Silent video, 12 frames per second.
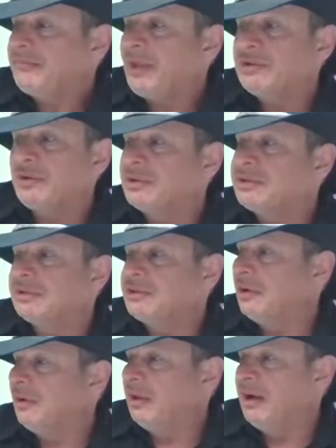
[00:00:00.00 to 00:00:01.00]

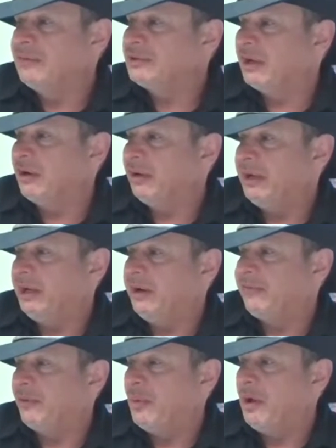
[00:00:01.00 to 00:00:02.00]
So love is not only
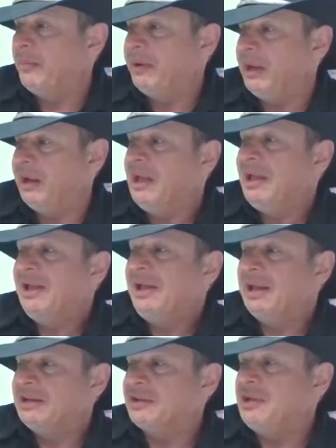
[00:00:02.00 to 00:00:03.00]
needed for well-being,
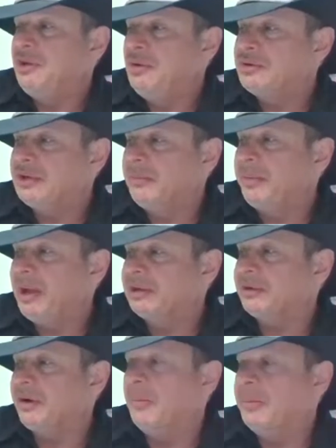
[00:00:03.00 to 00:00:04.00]
it has a huge impact
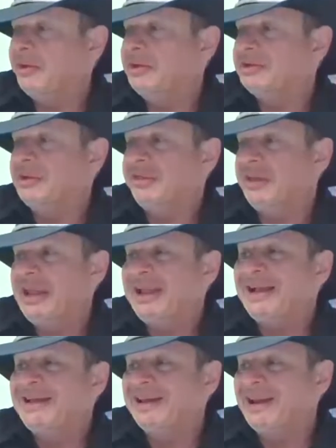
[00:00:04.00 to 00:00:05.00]
on our abilities to
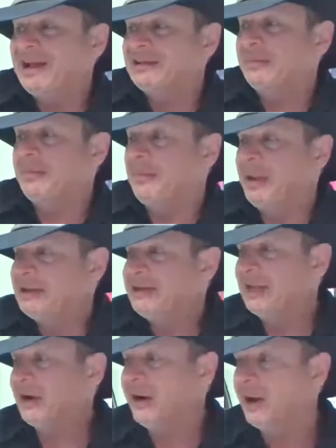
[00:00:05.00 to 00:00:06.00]
think, connect,
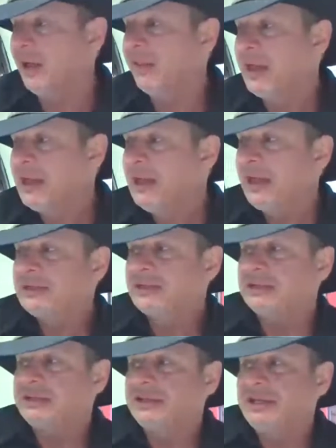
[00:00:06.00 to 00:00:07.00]
maintain our health,
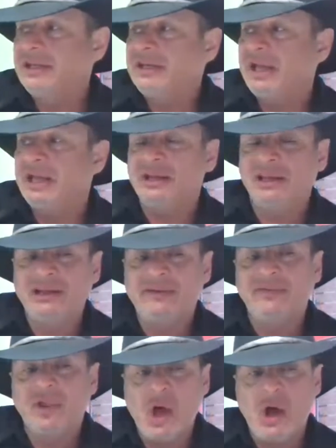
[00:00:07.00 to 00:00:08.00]
succeed, and
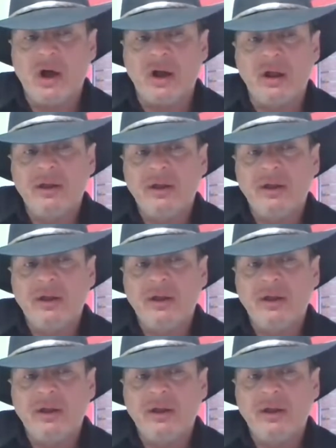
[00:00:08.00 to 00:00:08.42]
live long.